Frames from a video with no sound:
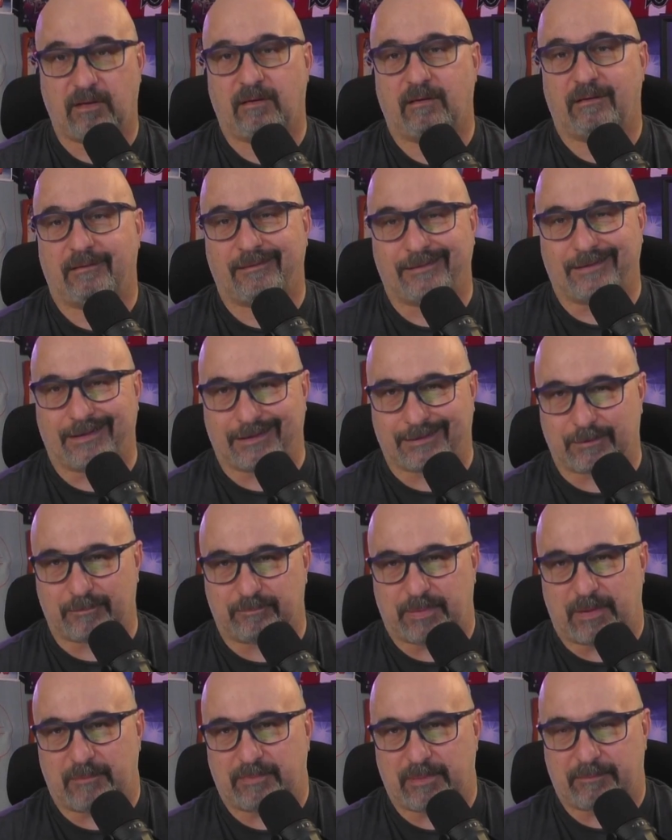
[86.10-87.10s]
Not to
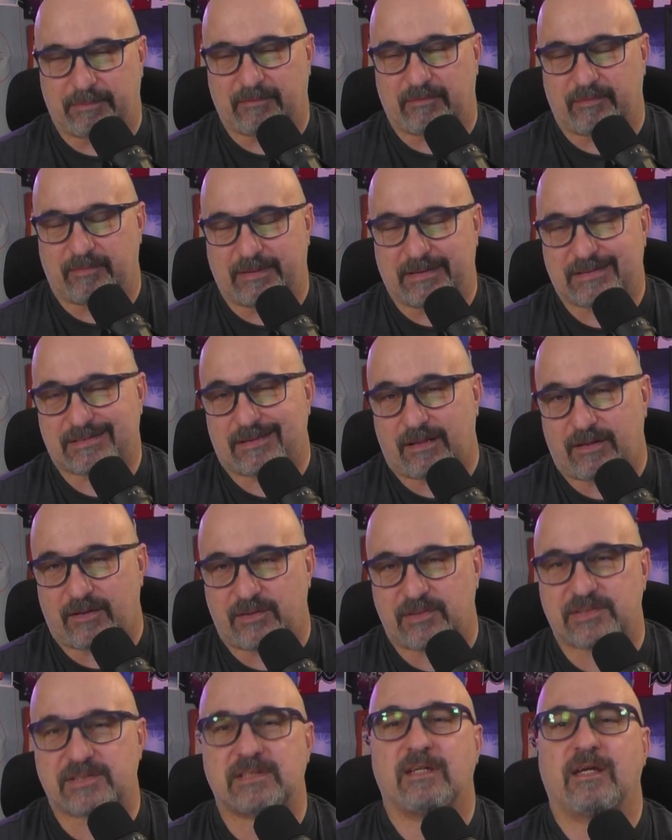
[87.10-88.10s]
pump up everybody's
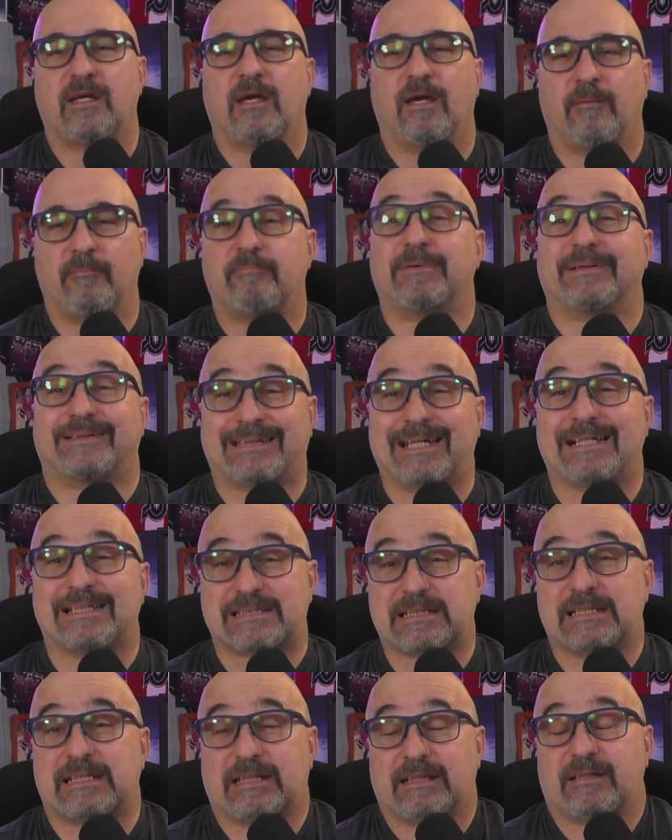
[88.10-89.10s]
tires, but that's
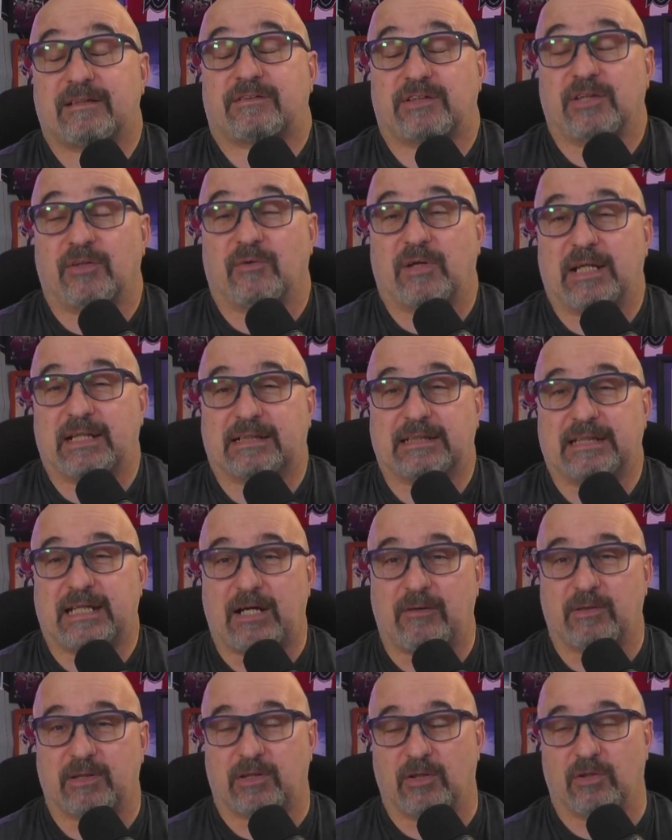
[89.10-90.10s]
theoretically
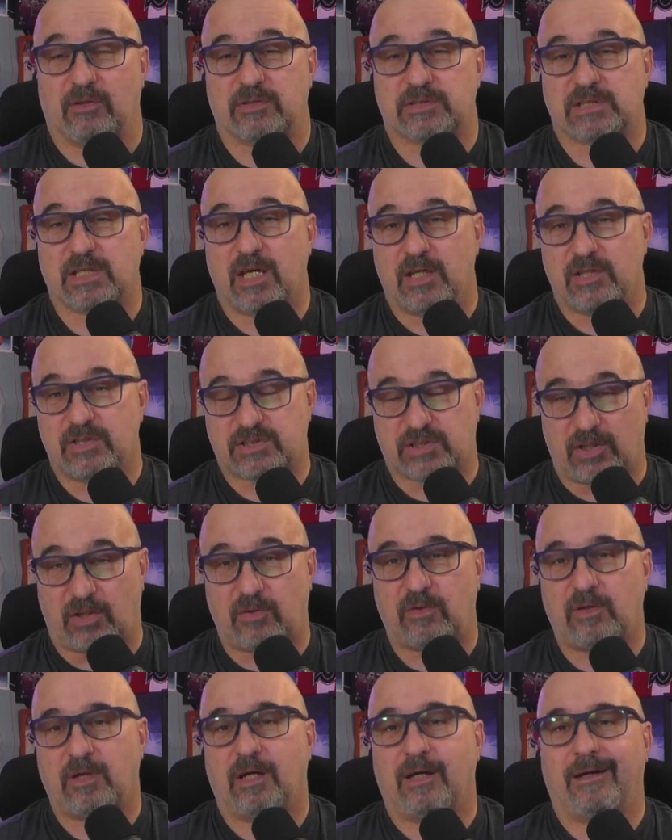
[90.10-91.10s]
how it goes.
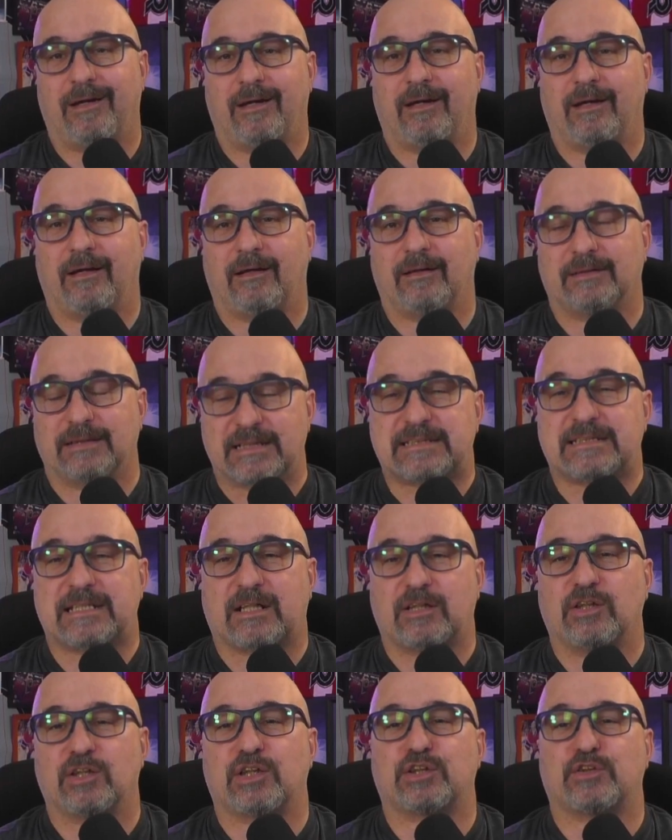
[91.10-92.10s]
So let's take a
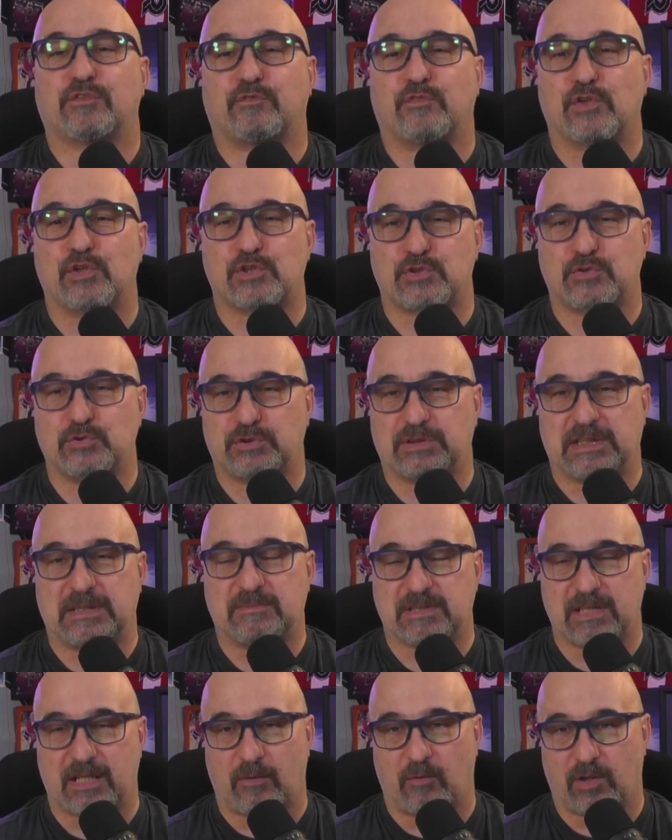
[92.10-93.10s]
look at the first two teams
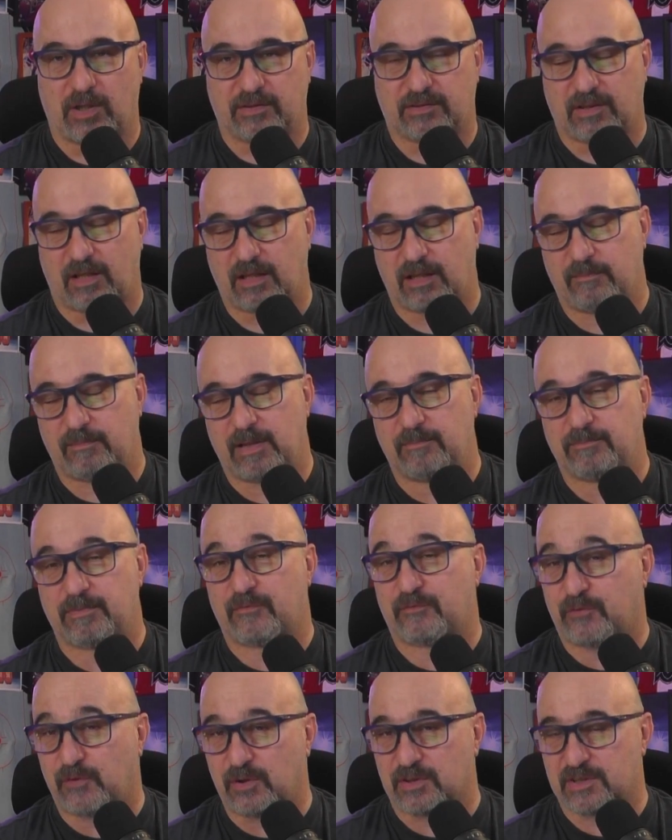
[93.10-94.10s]
that I want to talk about. But
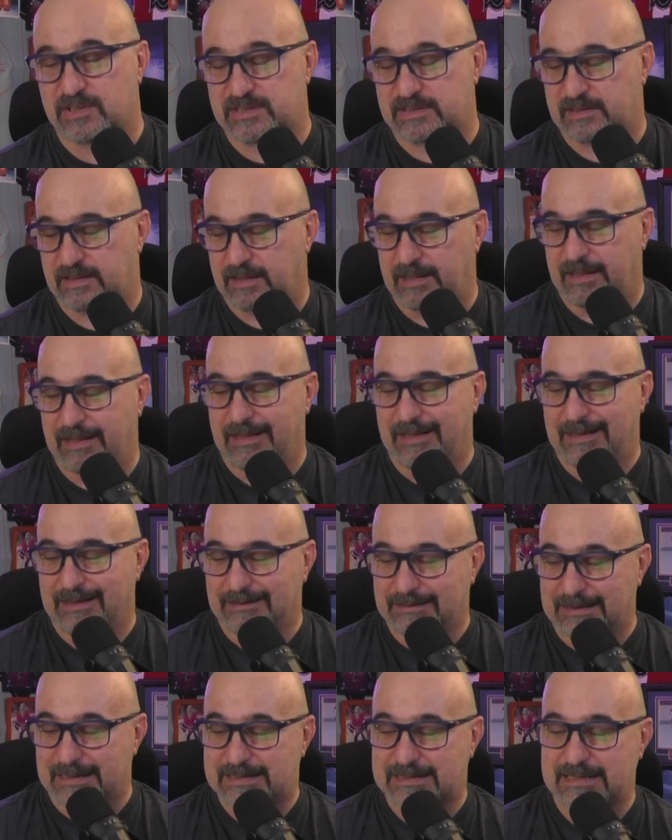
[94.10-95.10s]
first,
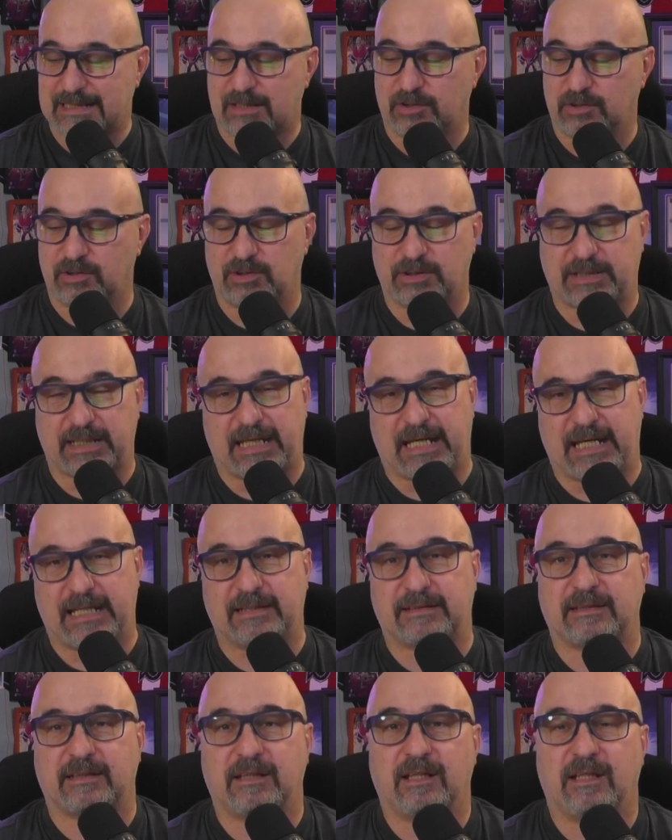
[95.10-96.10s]
let's take a look
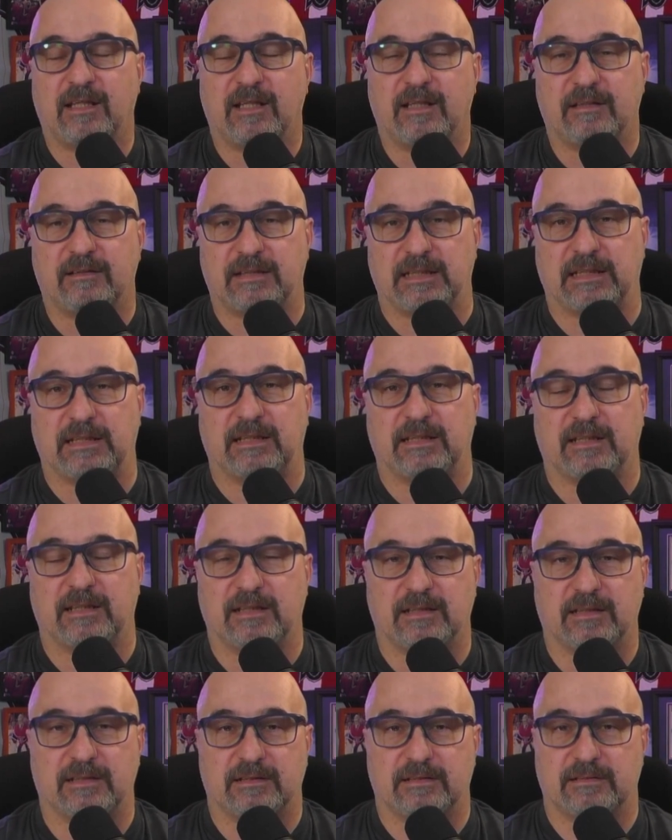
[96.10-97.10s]
at the
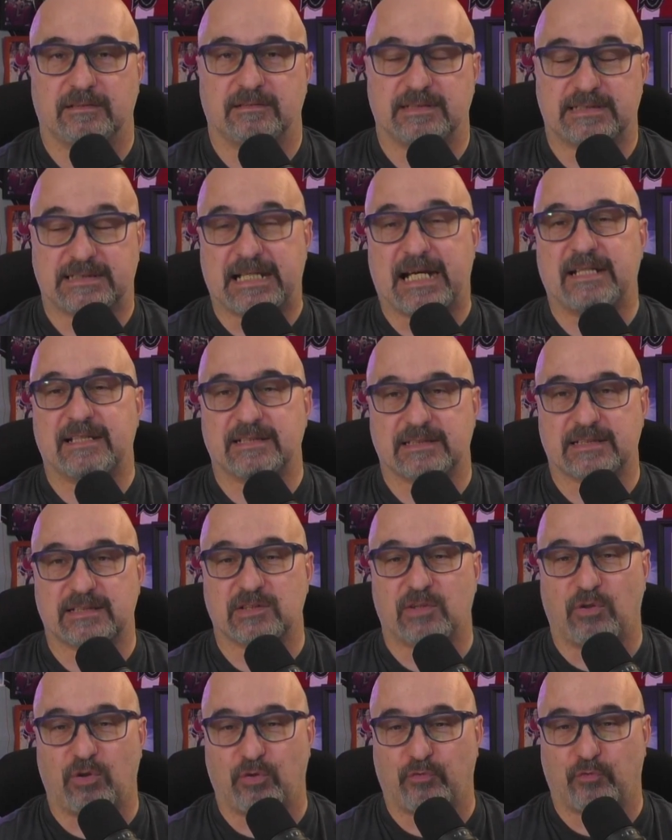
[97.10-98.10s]
standings as a
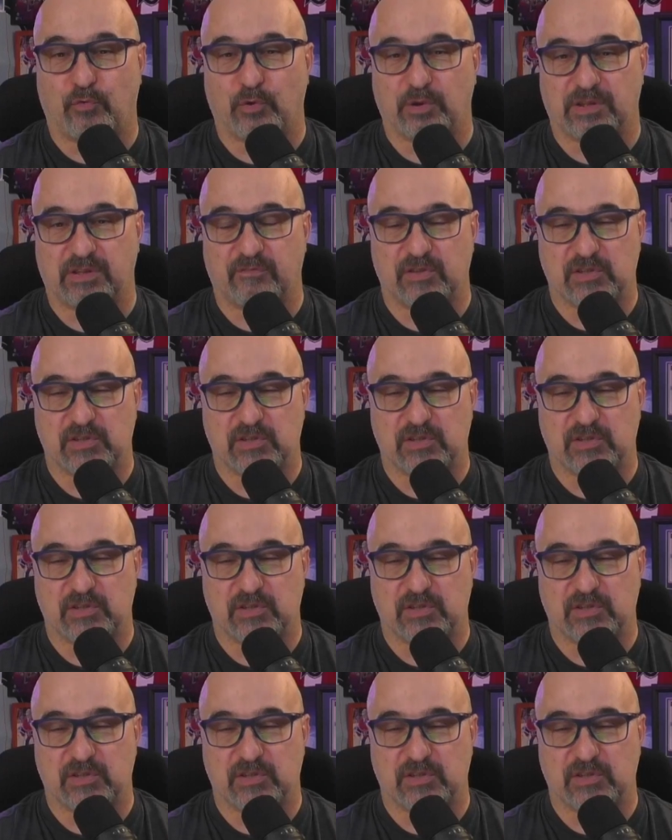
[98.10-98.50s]
whole for the division